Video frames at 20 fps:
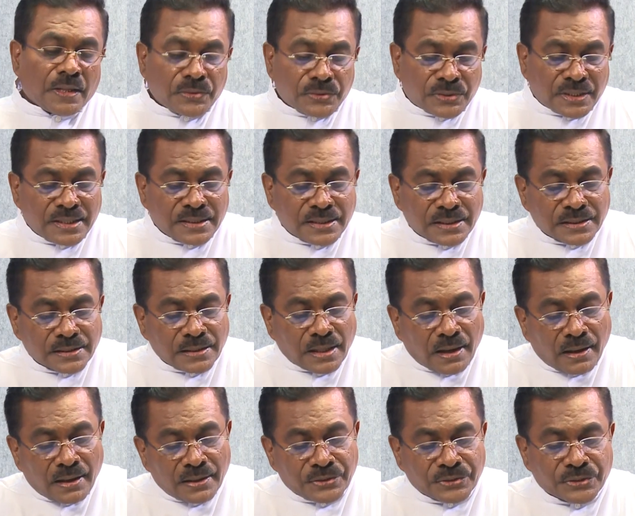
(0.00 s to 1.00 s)
Jesus
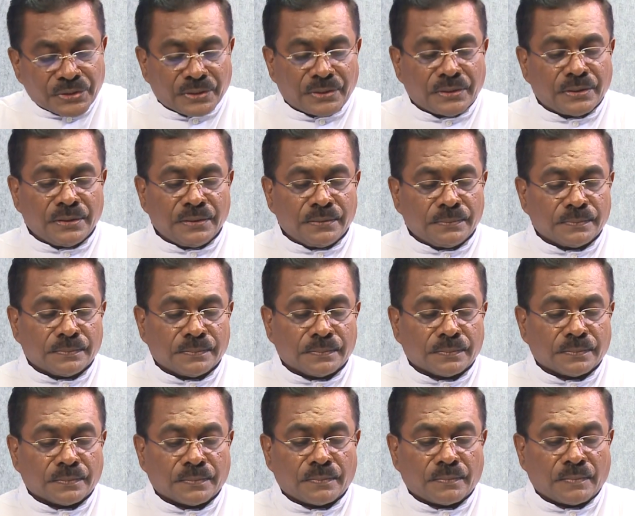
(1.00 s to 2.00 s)
answered,
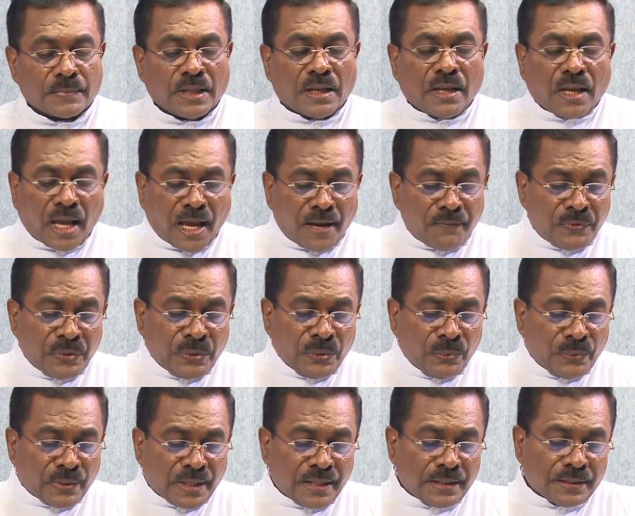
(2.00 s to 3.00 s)
"Haven't
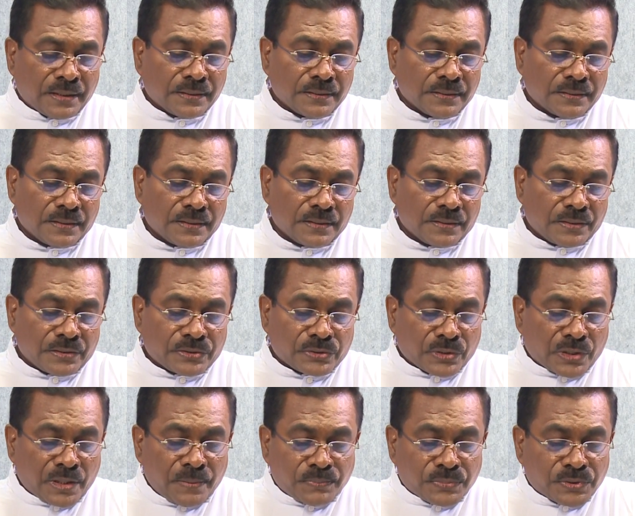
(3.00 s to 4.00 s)
you read the
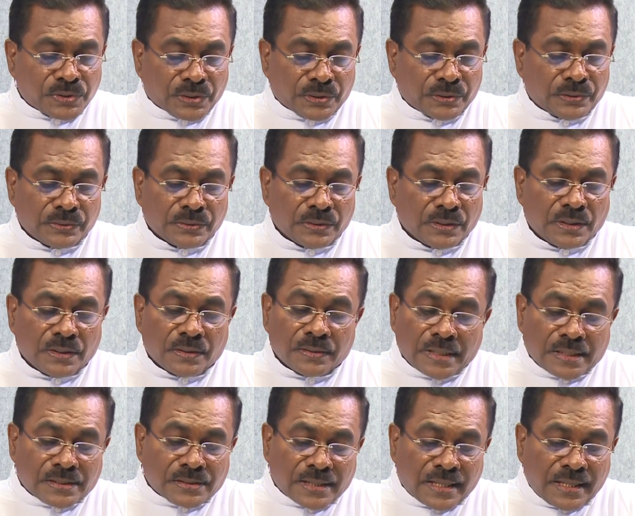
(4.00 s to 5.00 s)
scripture
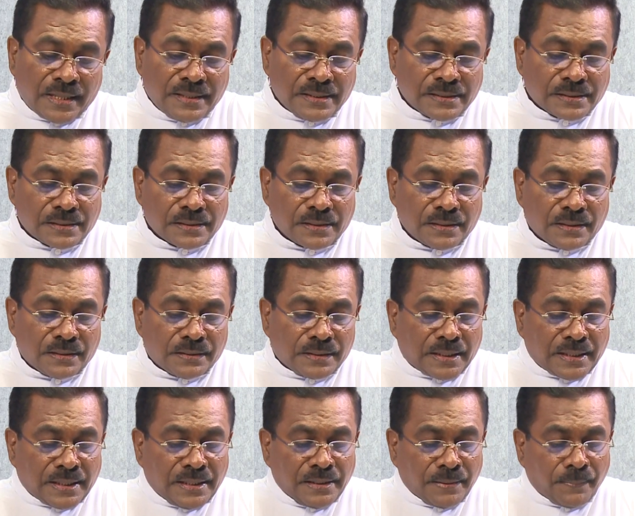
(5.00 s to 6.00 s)
that says
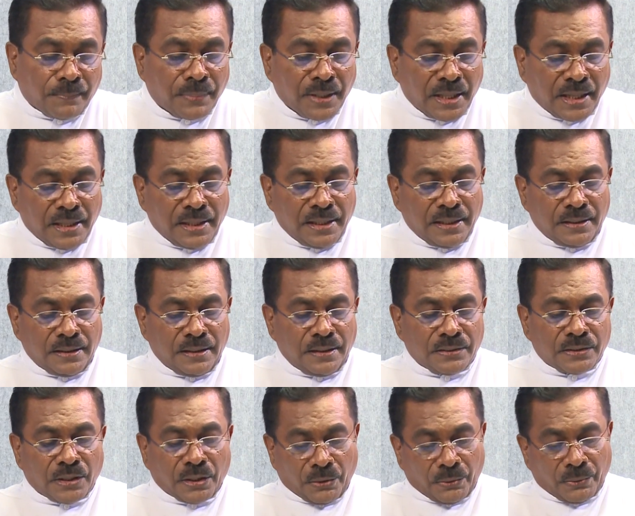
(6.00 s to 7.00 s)
that in the beginning
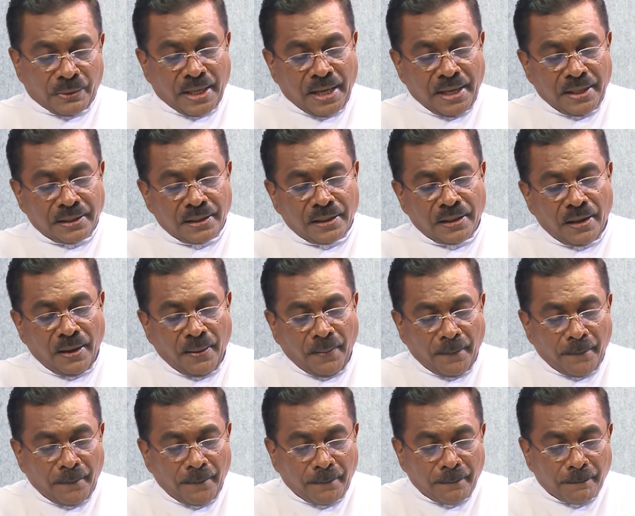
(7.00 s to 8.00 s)
the Creator
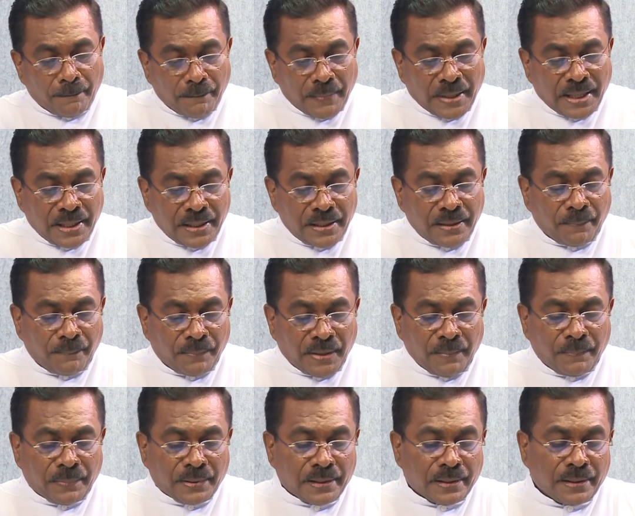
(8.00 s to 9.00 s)
made
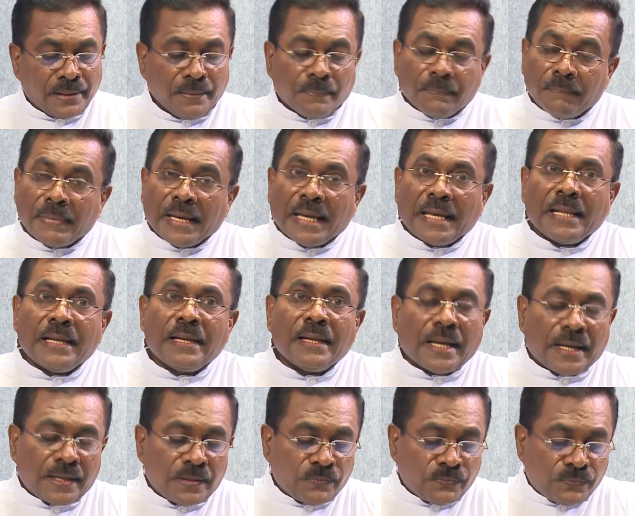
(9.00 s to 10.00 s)
people male
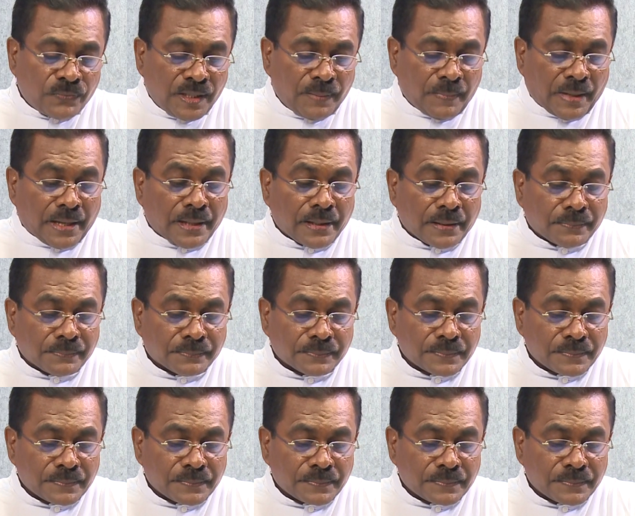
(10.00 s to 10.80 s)
and female?